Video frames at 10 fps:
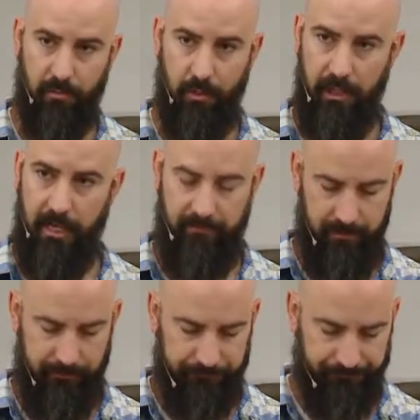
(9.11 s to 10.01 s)
through 11.
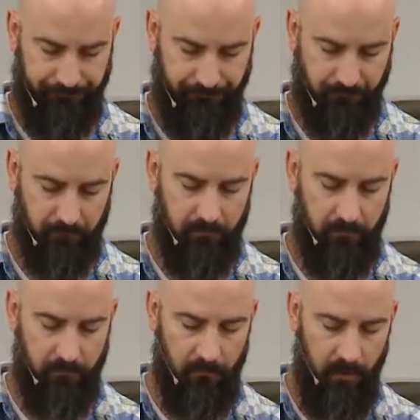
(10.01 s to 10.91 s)

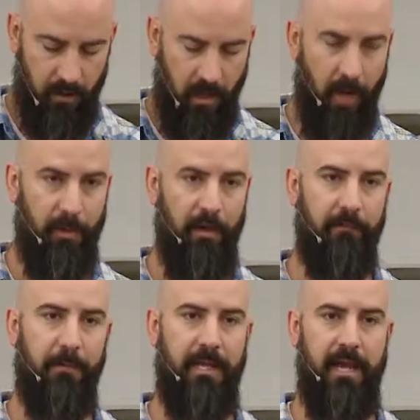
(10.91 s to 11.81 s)
I'll be reading
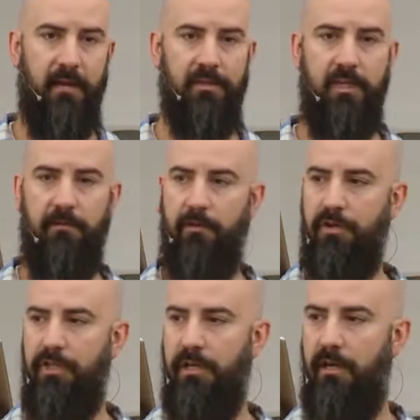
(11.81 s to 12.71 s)
from the NLT
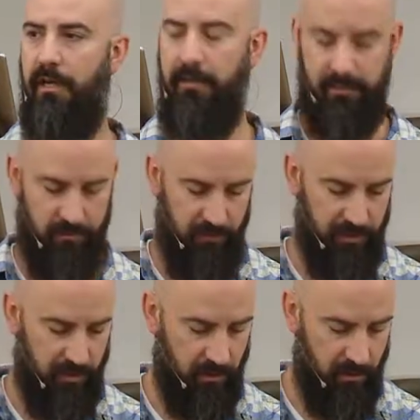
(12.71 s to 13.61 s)
version. Uh, that's the
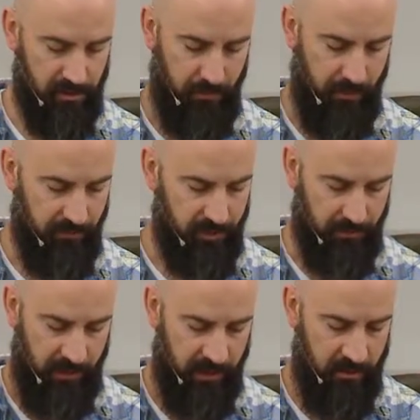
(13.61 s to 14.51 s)
version that'll also be on the
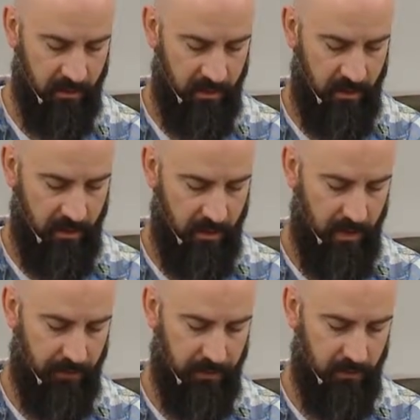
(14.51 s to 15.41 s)
screen,
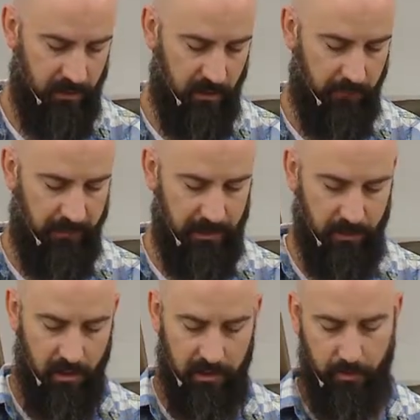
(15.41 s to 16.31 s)
uh, but you can follow
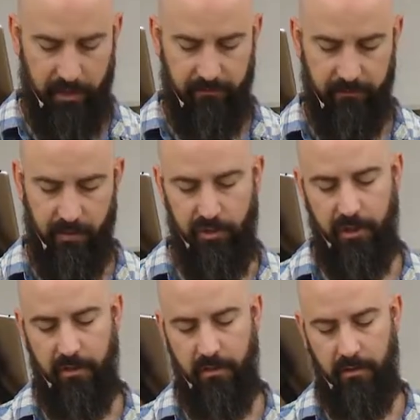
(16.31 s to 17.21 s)
along in whatever
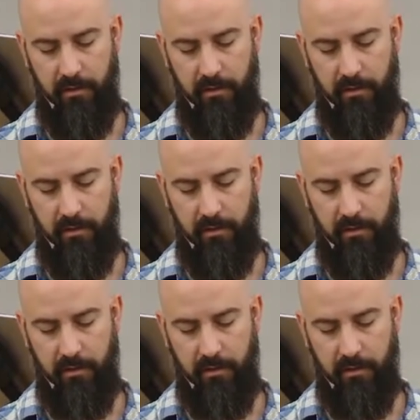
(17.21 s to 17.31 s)
version